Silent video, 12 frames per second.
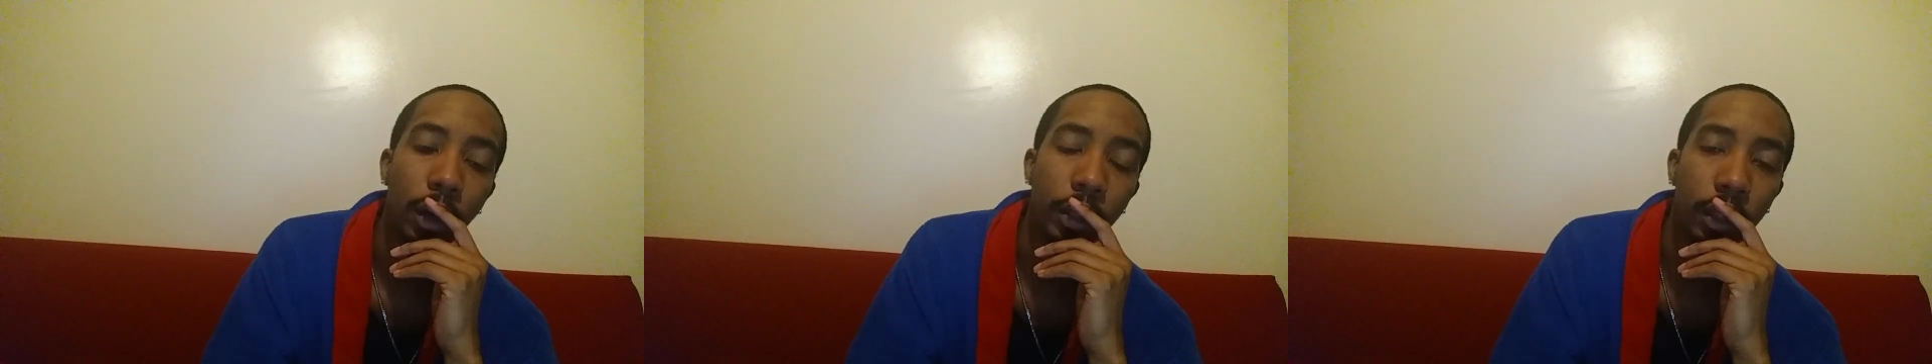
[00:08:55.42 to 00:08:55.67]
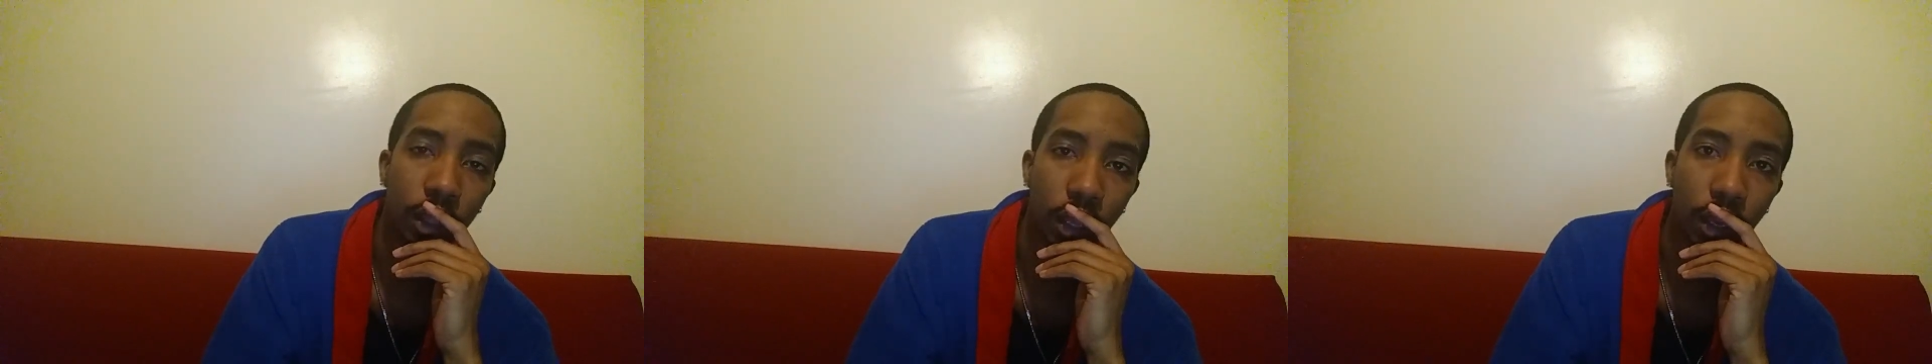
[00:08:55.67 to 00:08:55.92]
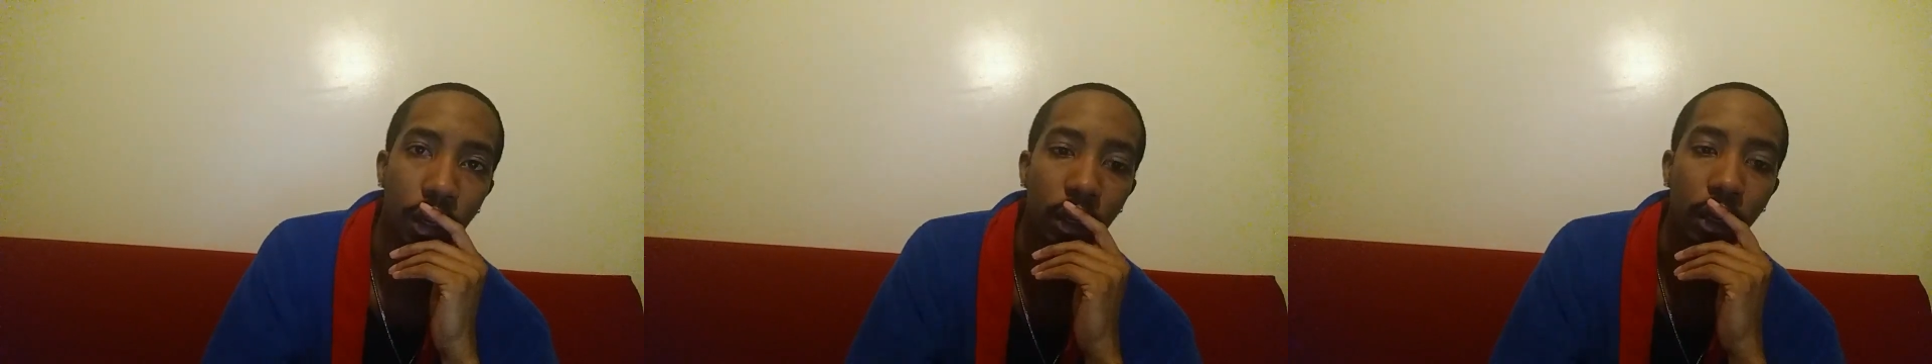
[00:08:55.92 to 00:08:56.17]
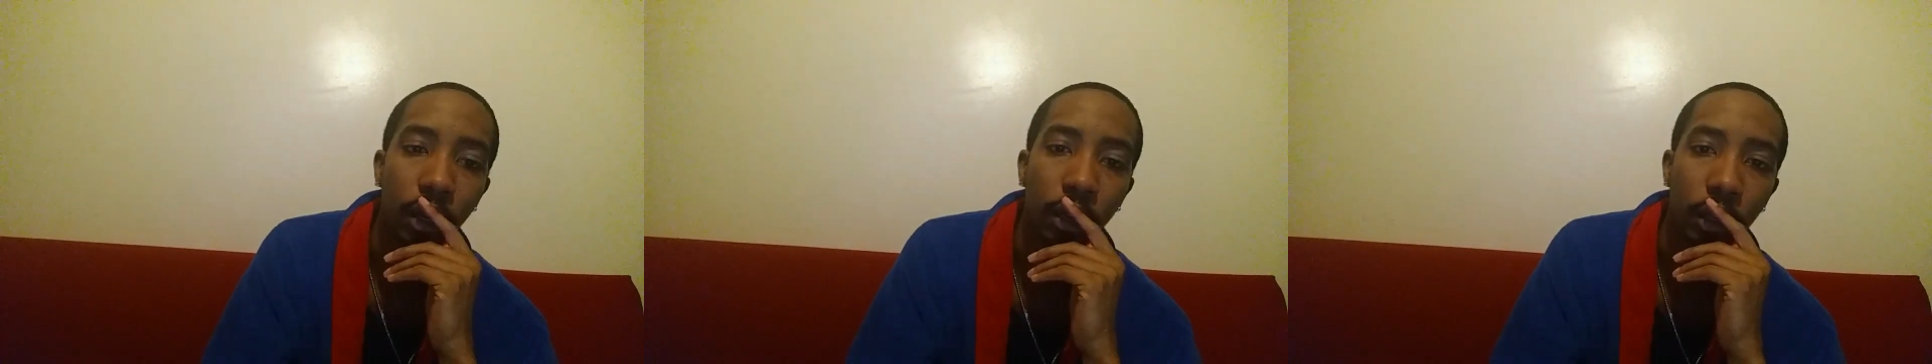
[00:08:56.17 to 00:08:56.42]
I
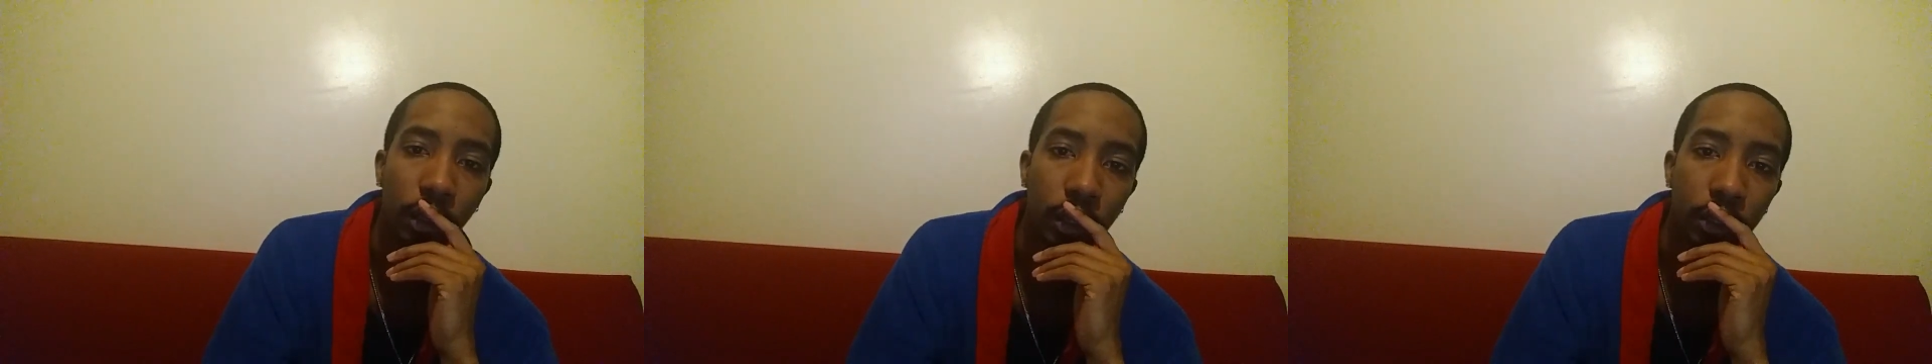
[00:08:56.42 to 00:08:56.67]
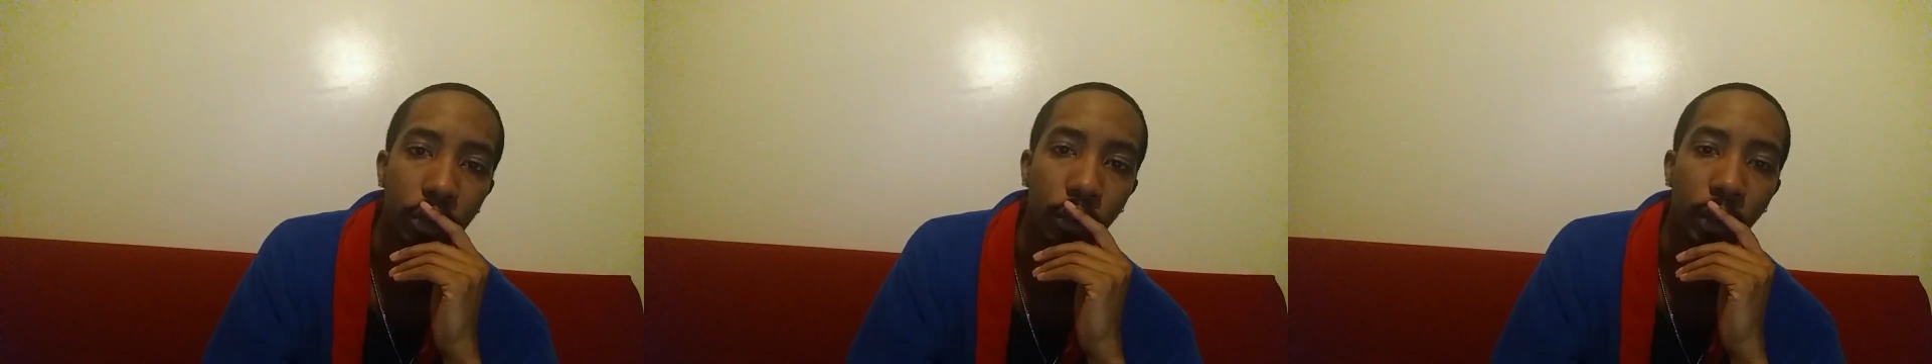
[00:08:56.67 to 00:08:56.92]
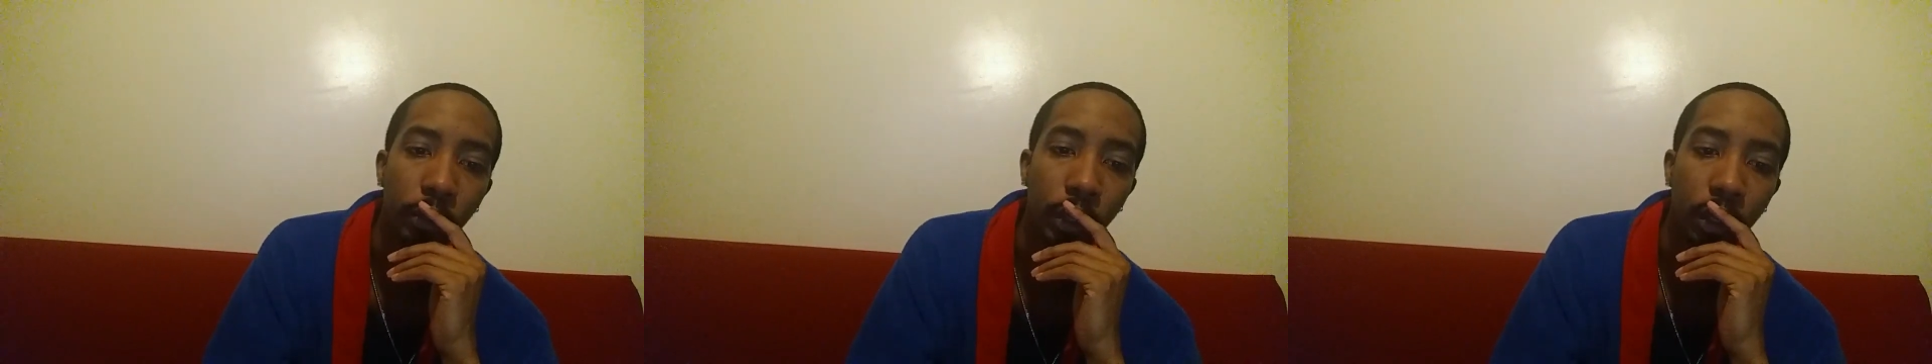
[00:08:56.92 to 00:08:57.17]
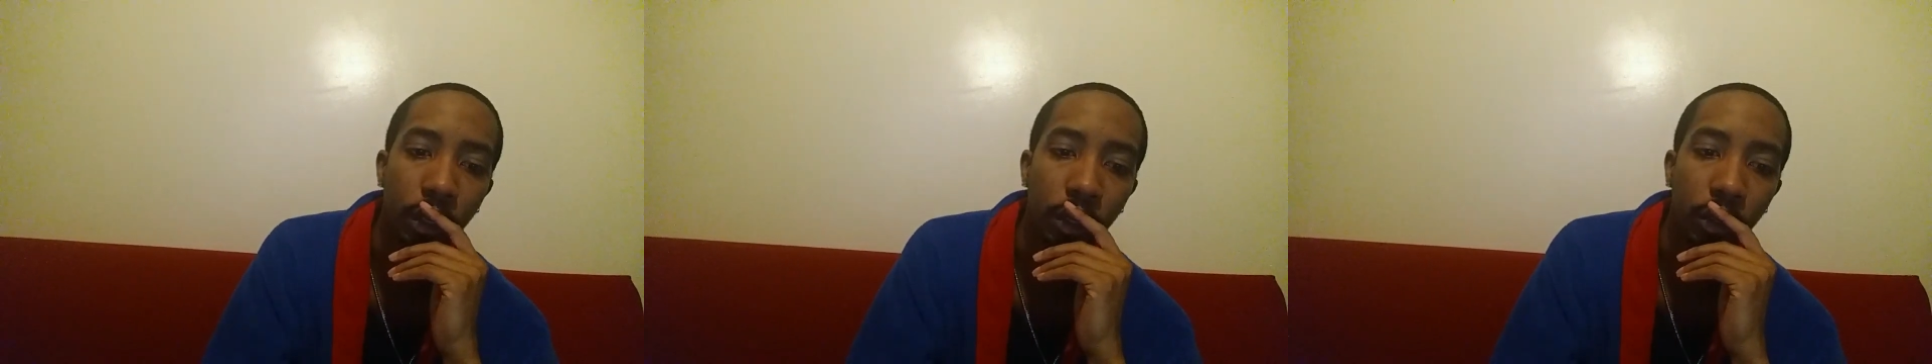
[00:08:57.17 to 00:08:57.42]
yeah, I think that's what I'm
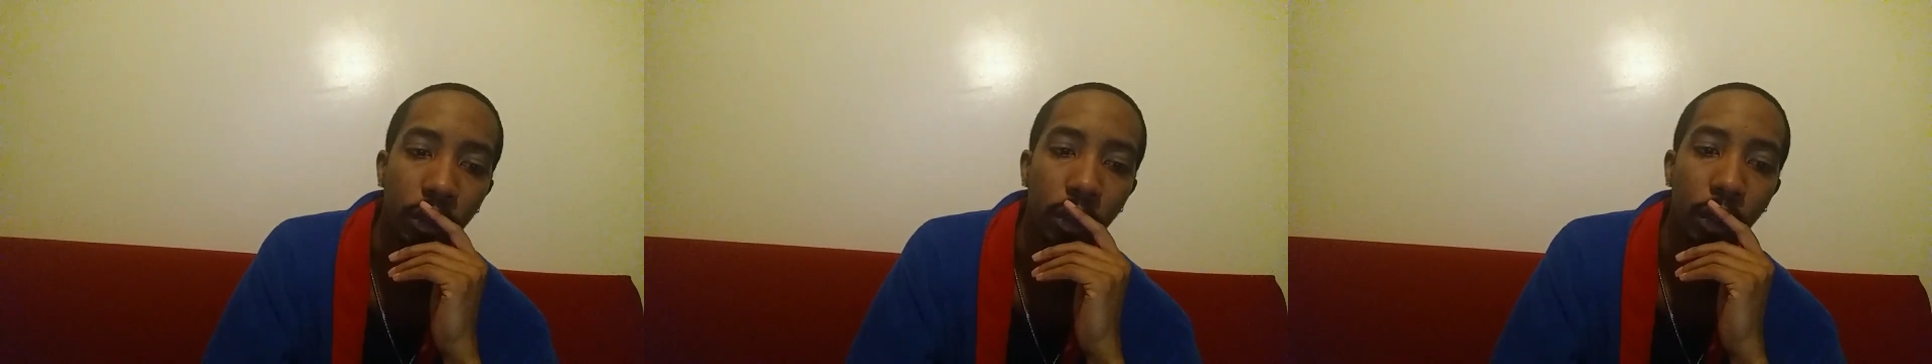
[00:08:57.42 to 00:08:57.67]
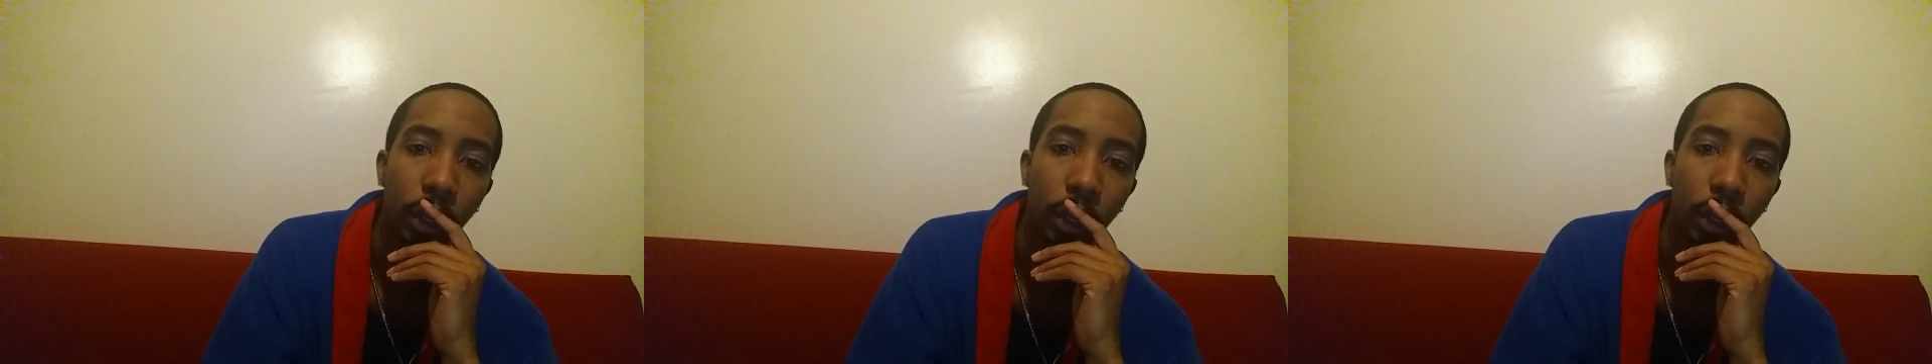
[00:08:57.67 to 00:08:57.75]
gonna do.